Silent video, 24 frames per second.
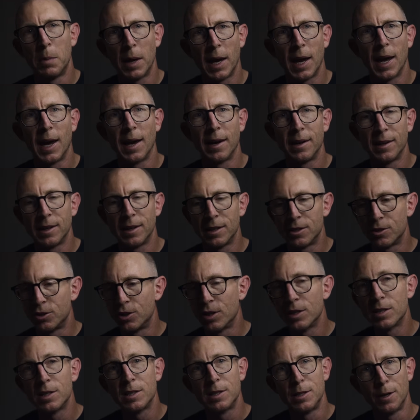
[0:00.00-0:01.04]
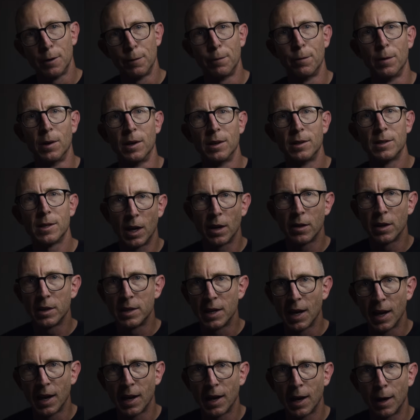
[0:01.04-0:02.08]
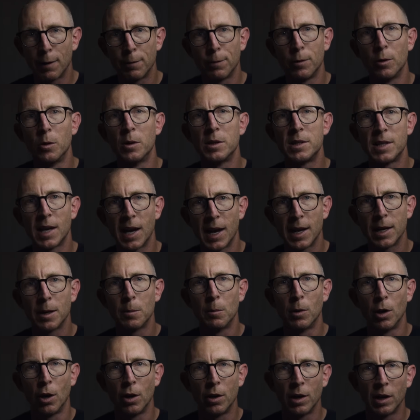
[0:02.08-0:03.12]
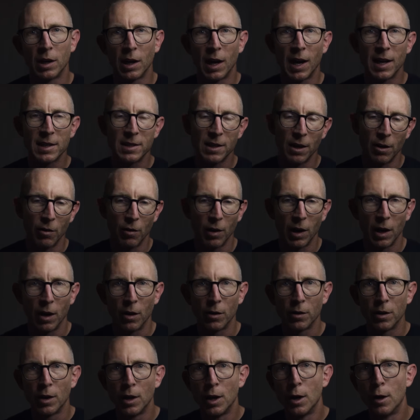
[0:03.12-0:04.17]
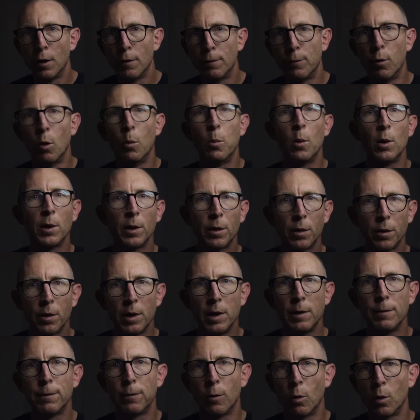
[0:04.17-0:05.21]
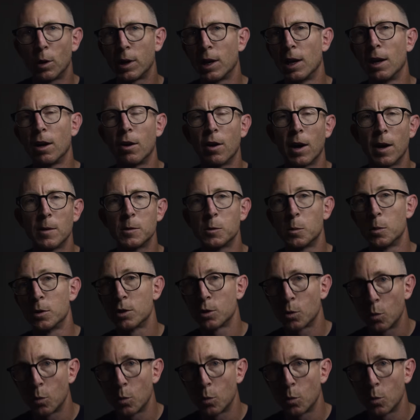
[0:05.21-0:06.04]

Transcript: bad, it's just different. The other day, I flew a tandem loaded light at around 4.34 kilograms per